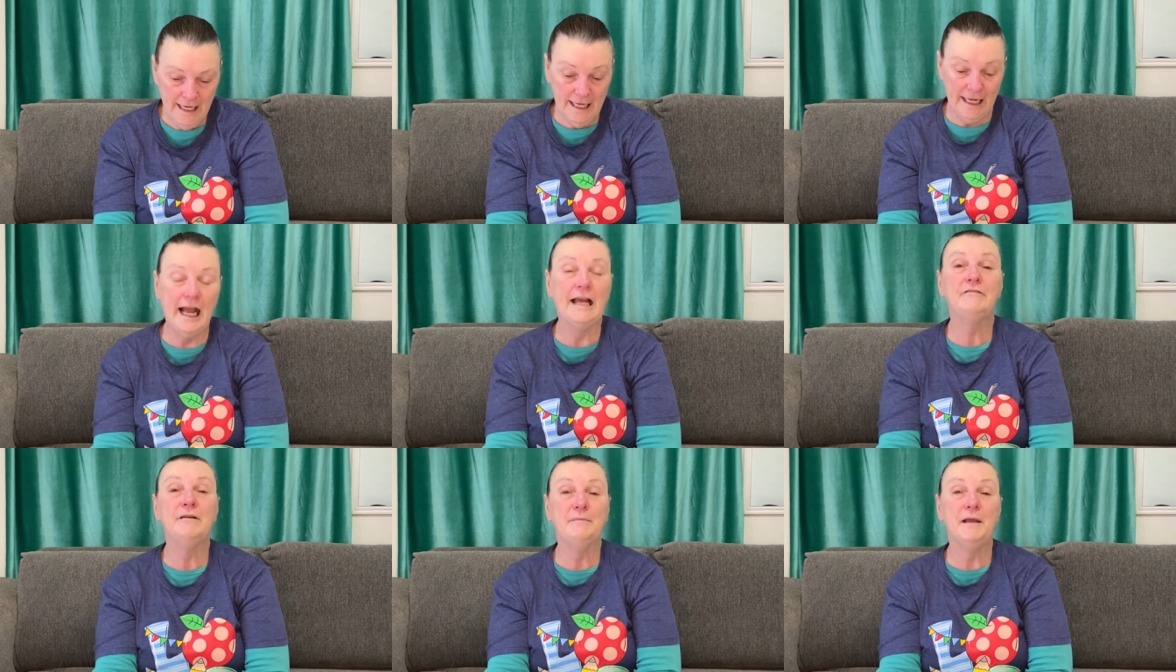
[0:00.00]
And I
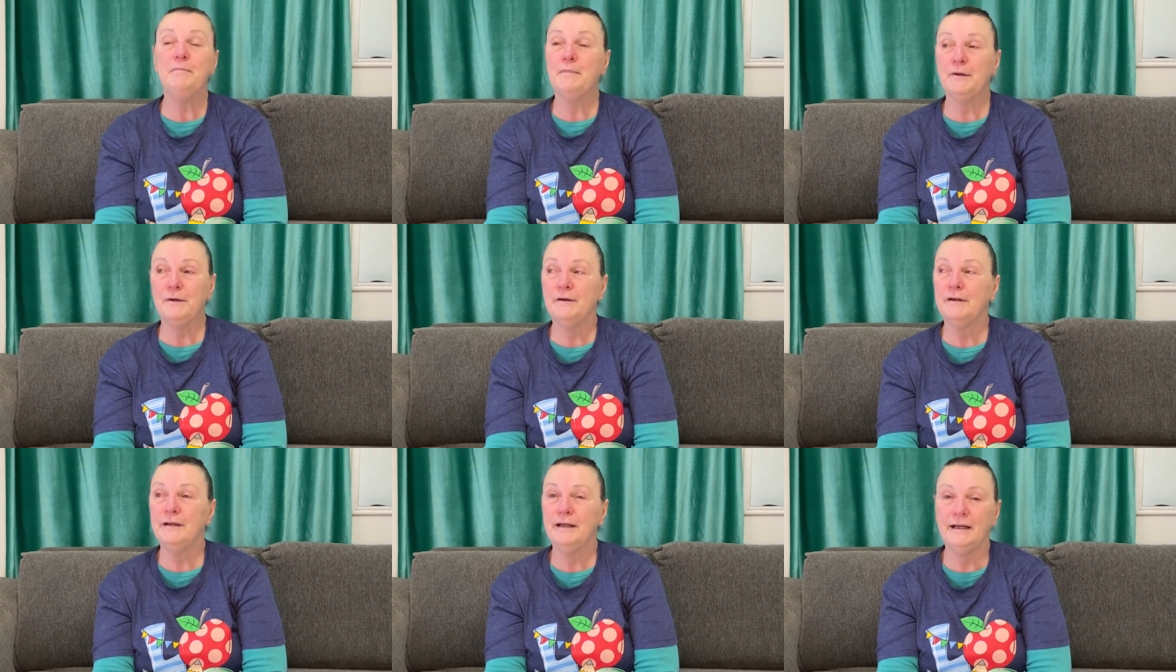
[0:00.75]
remember
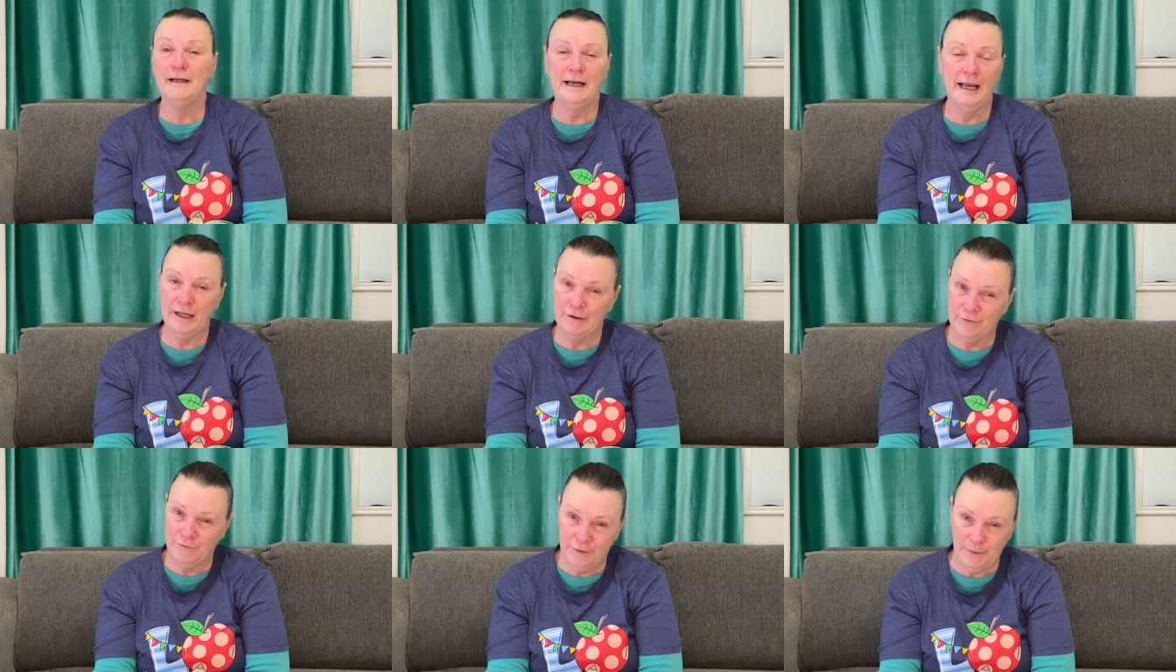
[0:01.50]
at
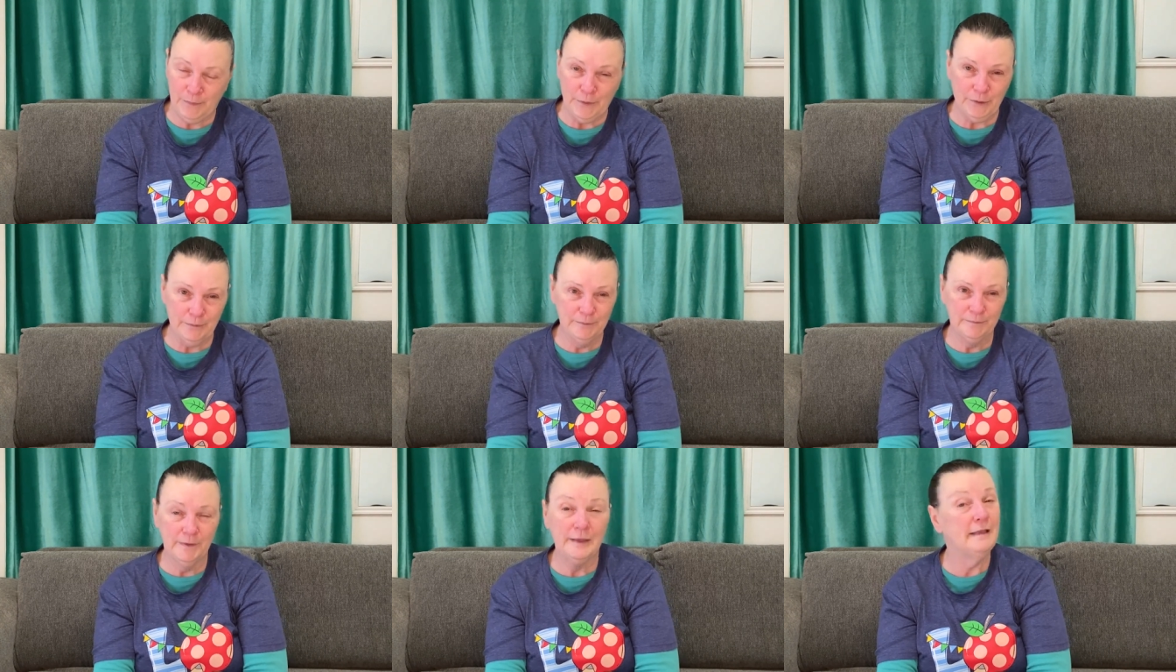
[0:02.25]
her funeral,
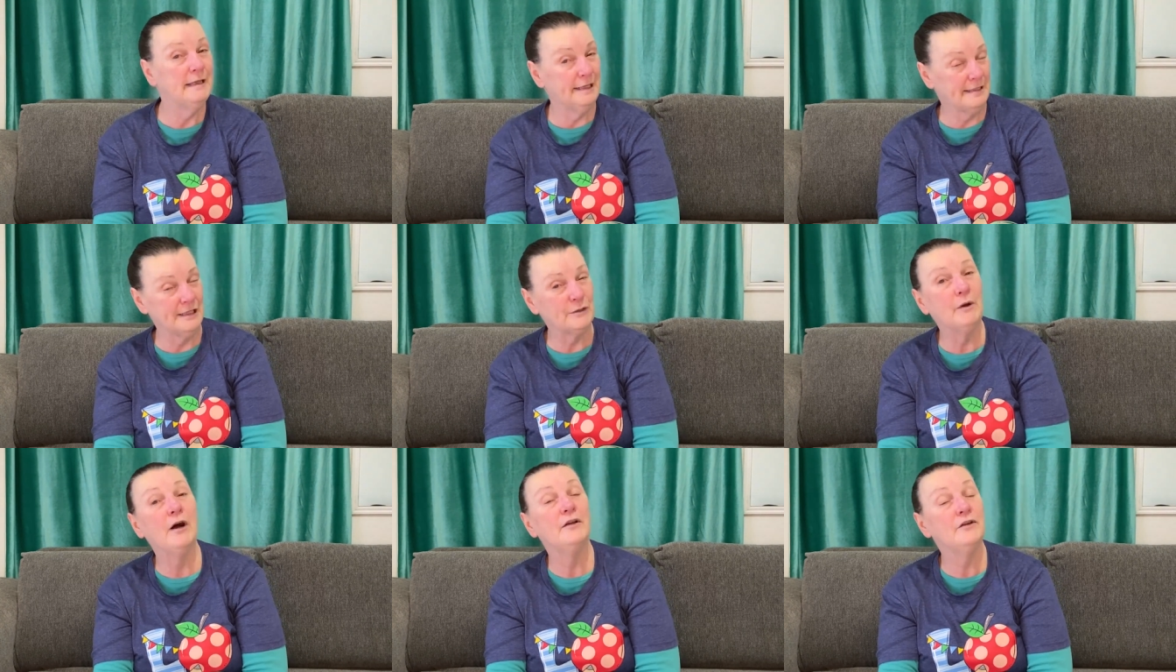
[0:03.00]
this is
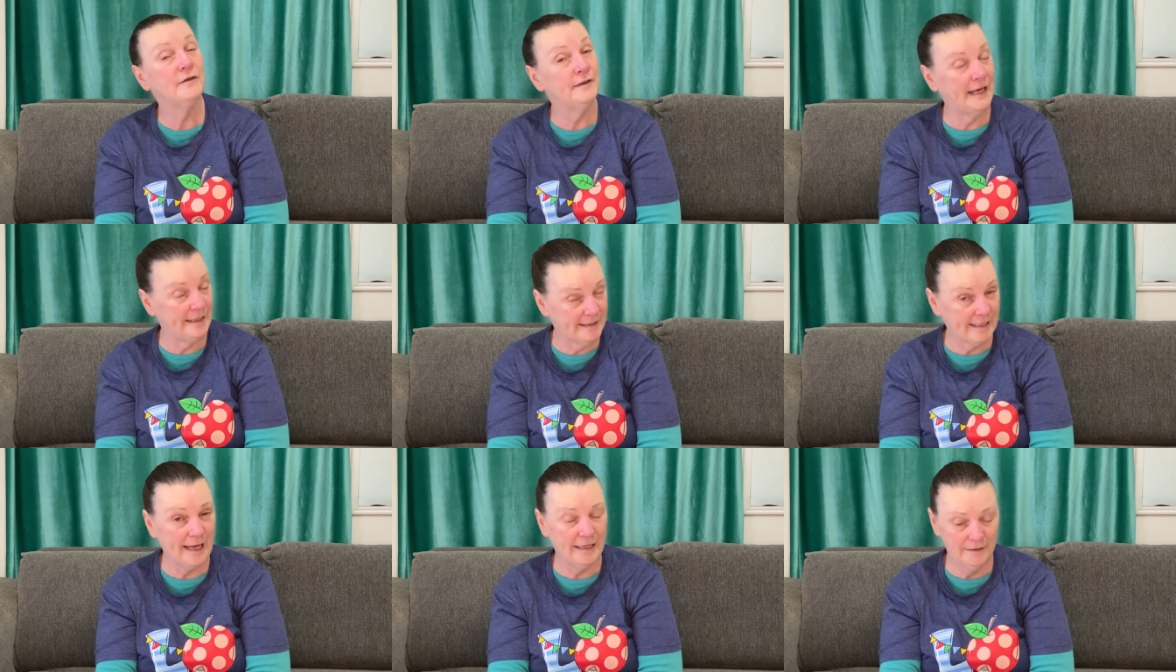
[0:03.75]
what they
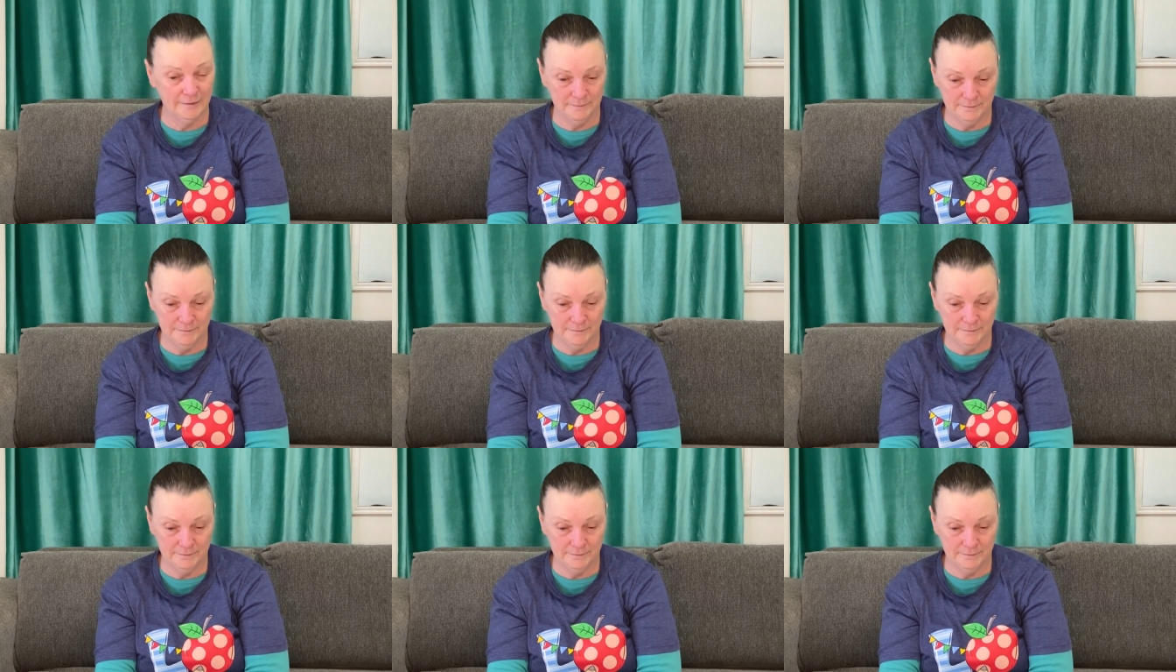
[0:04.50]
said.